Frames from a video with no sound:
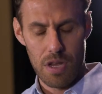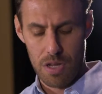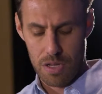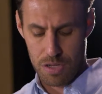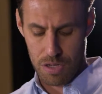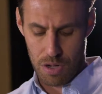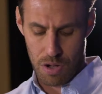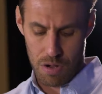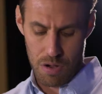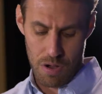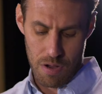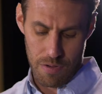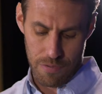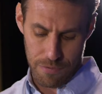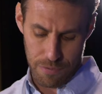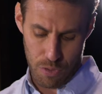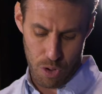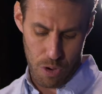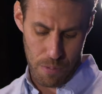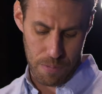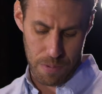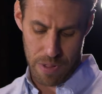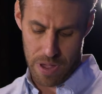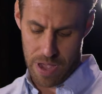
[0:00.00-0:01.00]
So
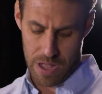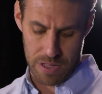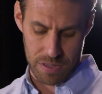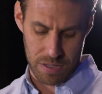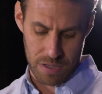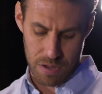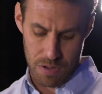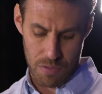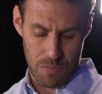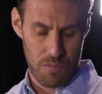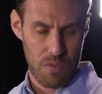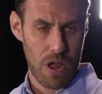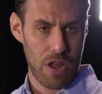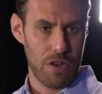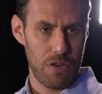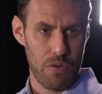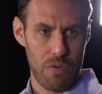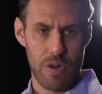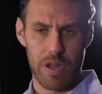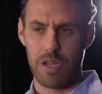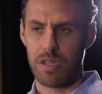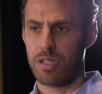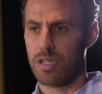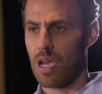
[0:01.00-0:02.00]
floor plans,
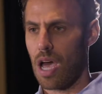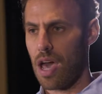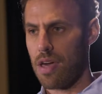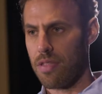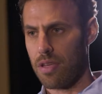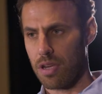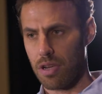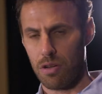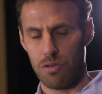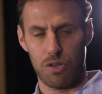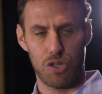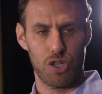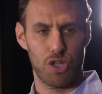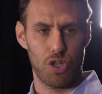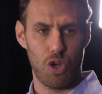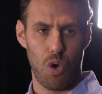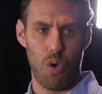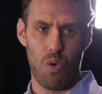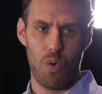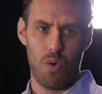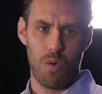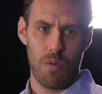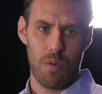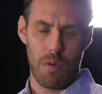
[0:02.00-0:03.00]
renderings, I think are
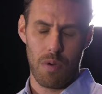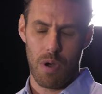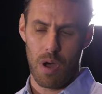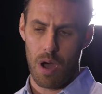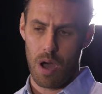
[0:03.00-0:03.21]
so